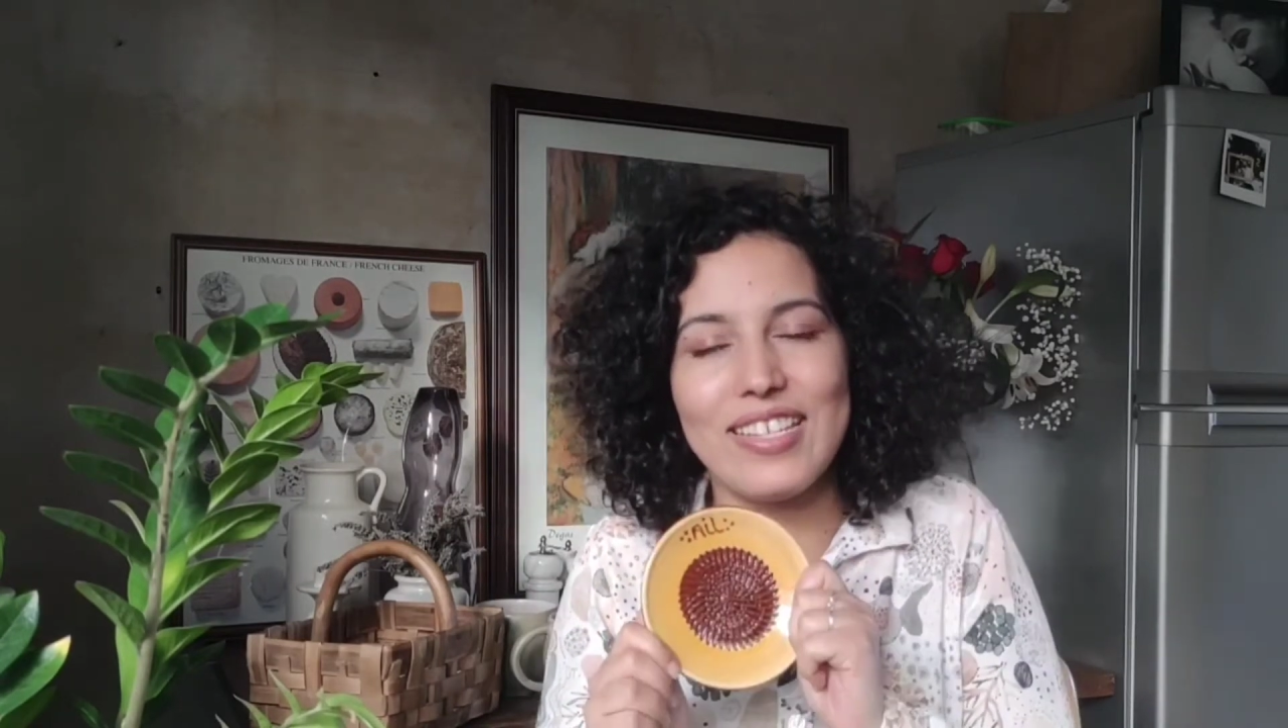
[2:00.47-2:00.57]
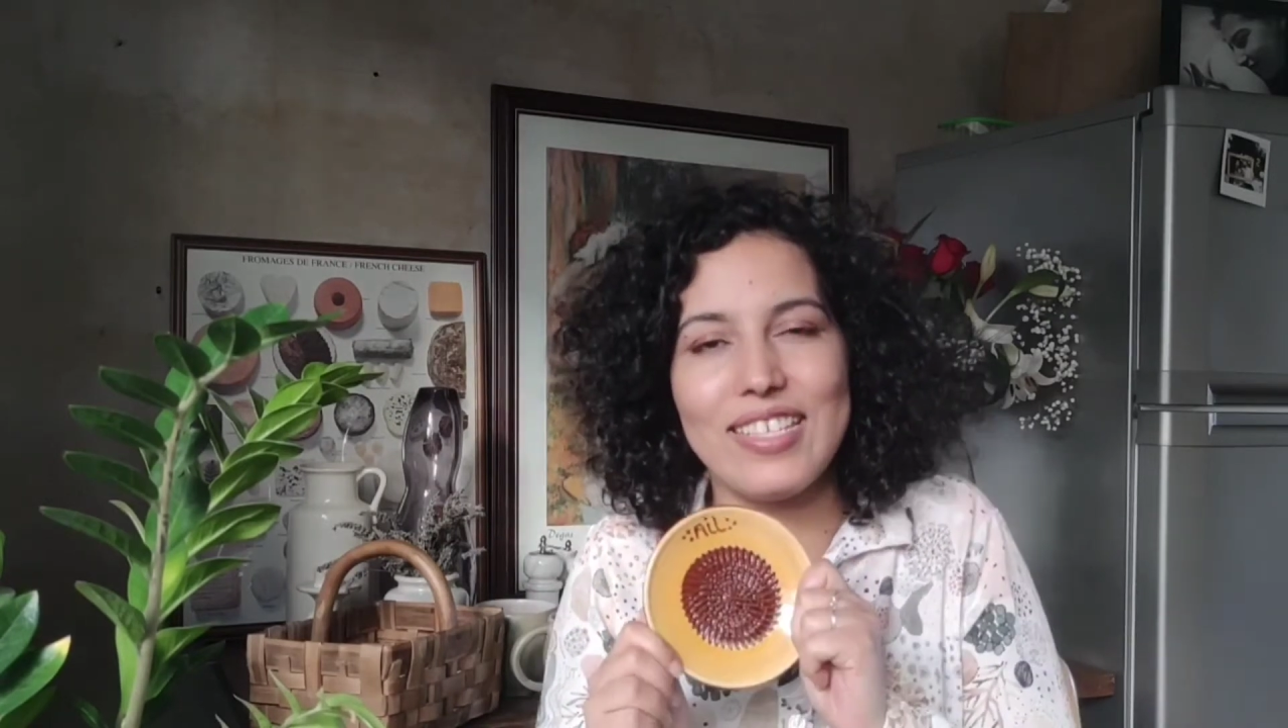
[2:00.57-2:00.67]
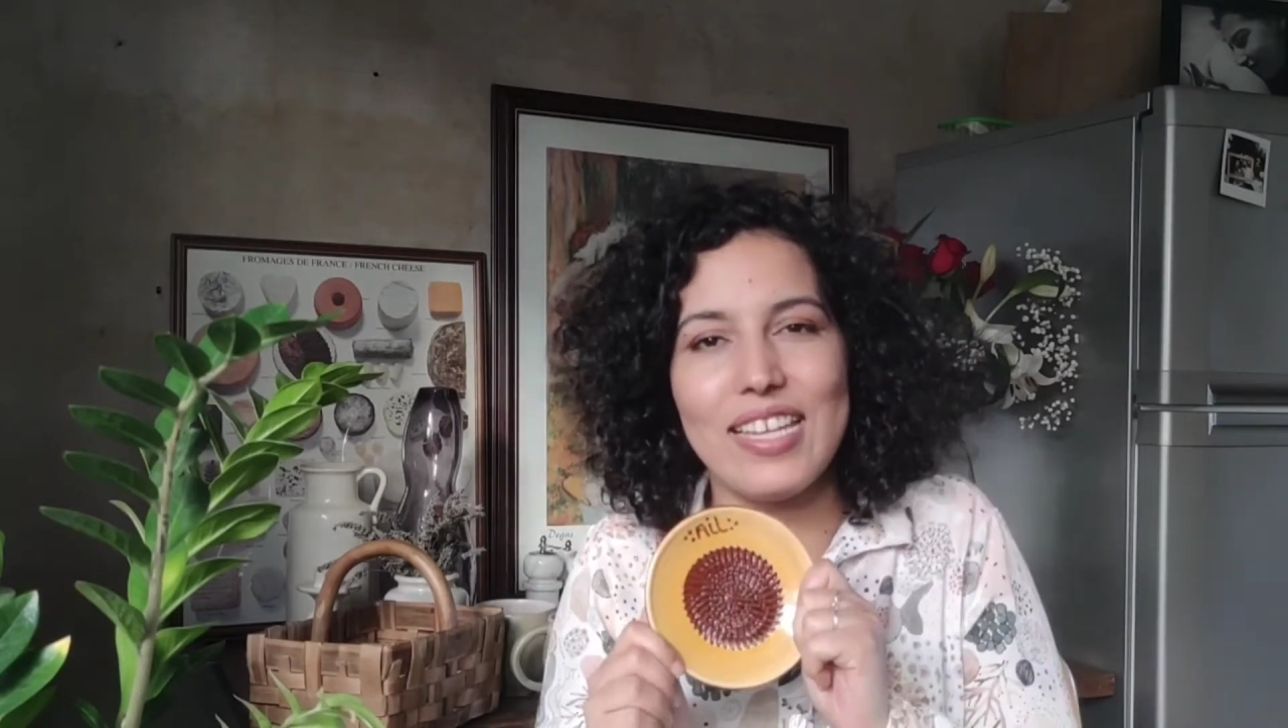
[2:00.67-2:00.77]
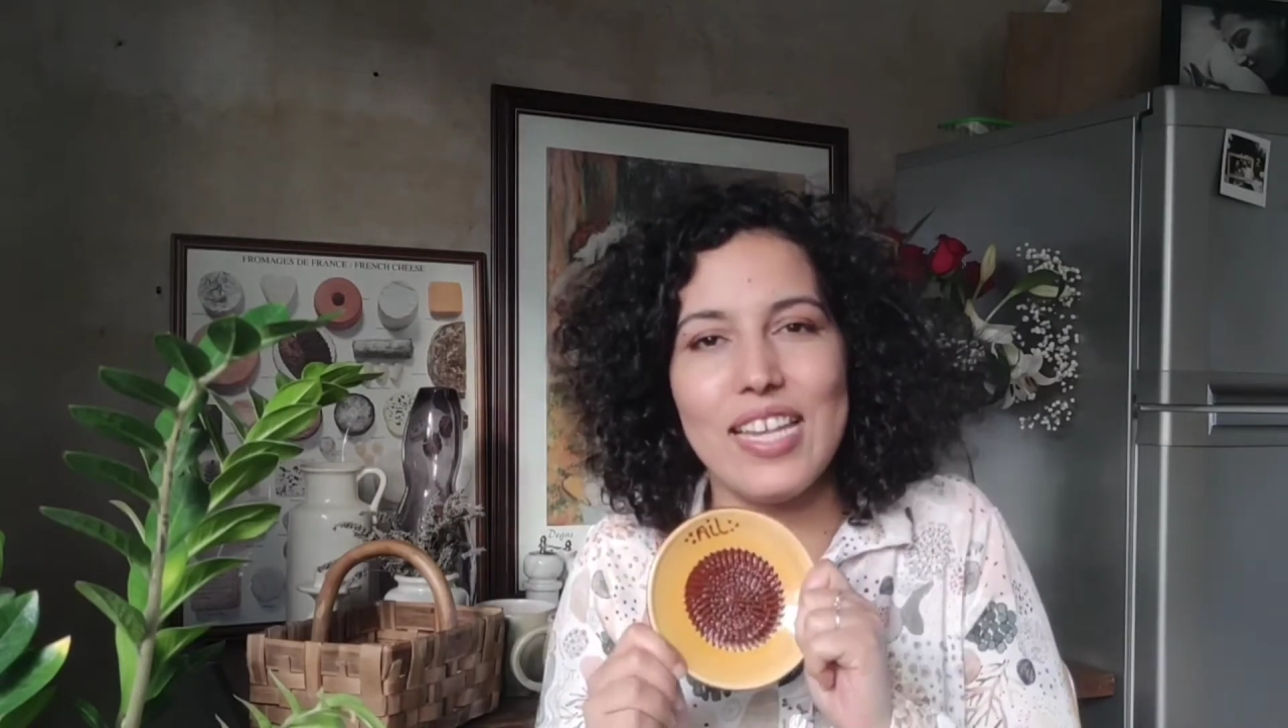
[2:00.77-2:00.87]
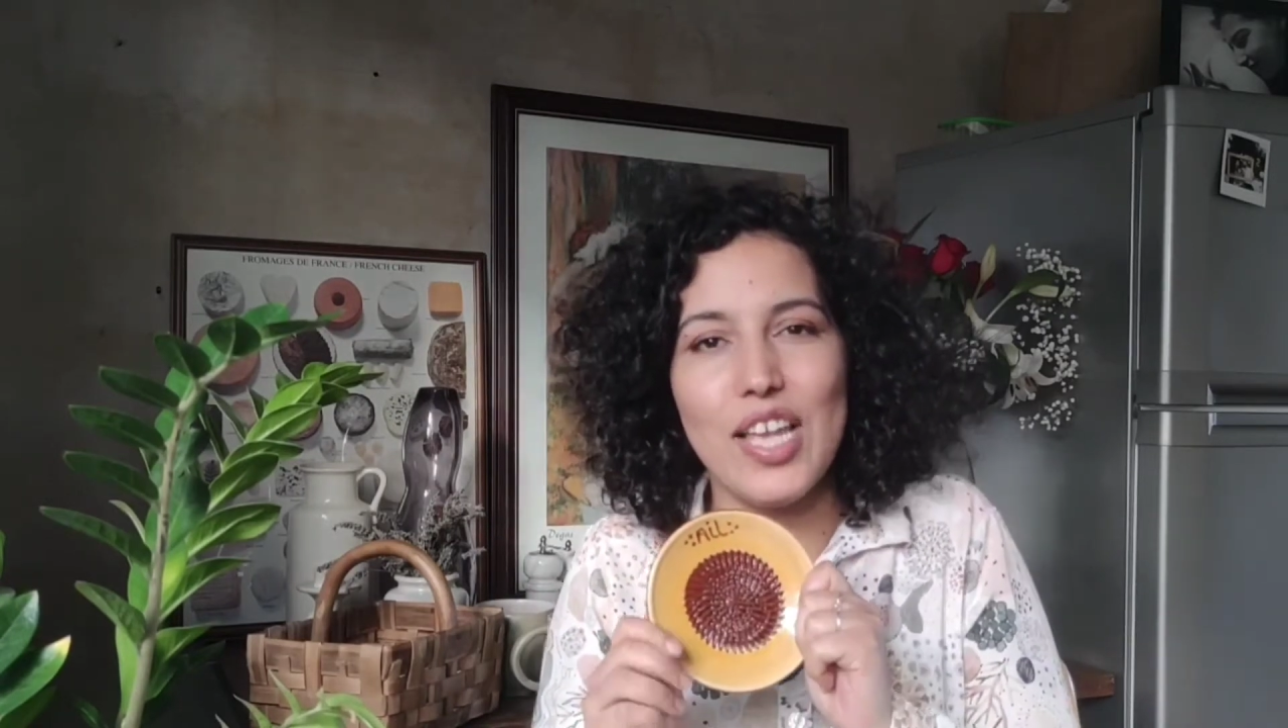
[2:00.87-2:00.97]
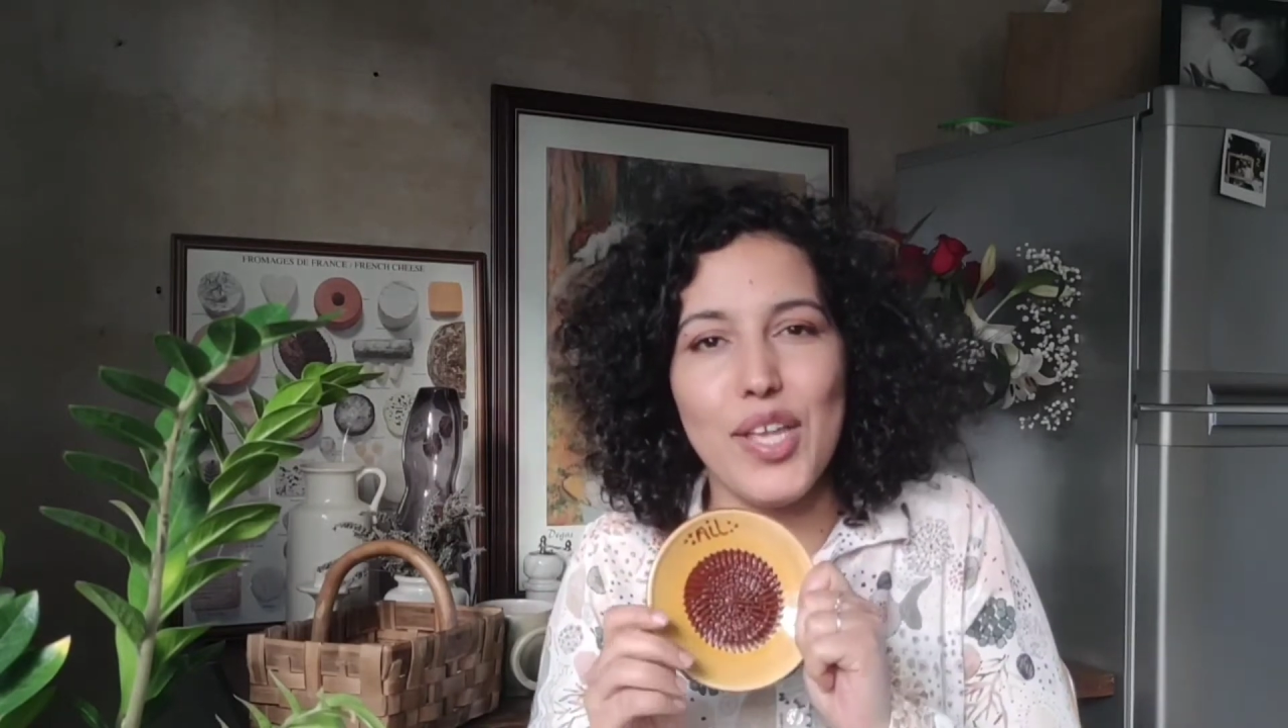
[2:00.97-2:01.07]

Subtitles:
said,